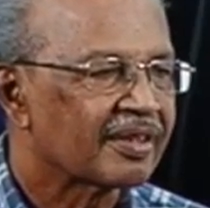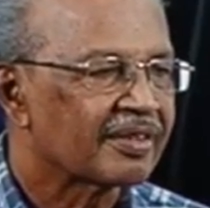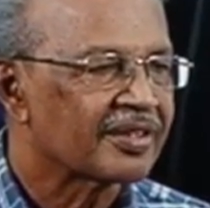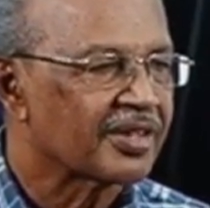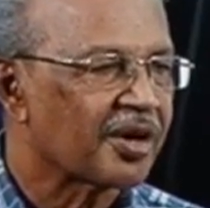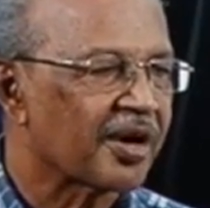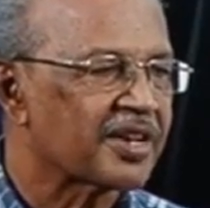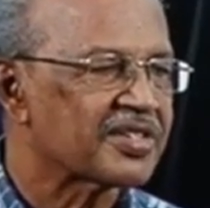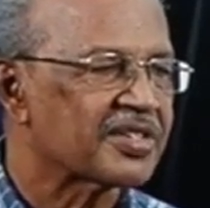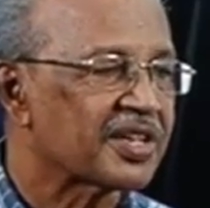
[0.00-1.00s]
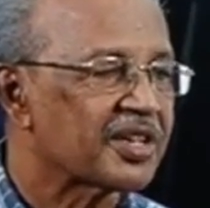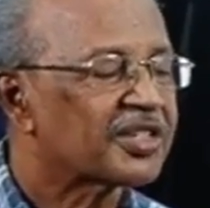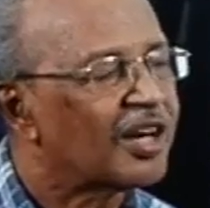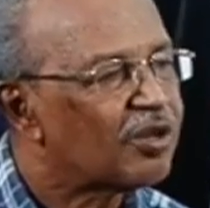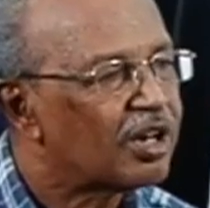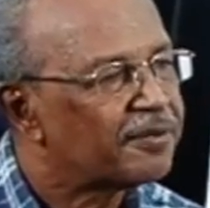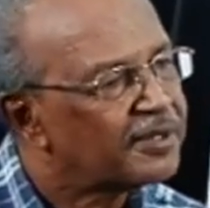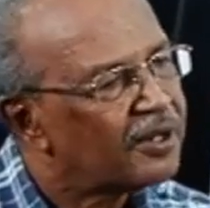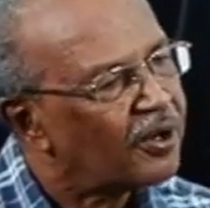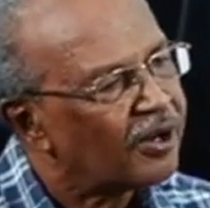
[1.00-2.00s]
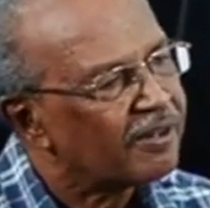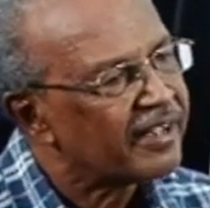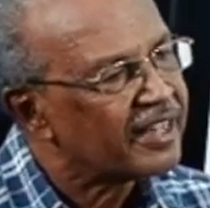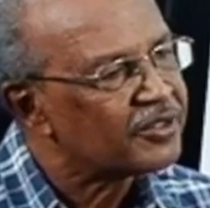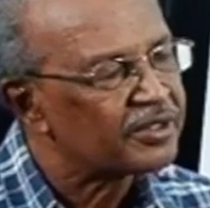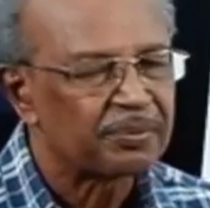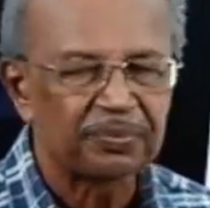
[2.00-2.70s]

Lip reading: The sun rises in the east, how often? Always.